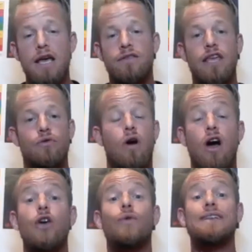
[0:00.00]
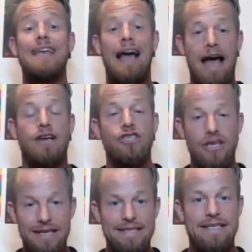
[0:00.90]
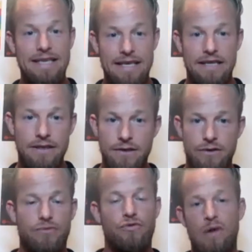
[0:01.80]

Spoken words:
that you are going to actually see this through,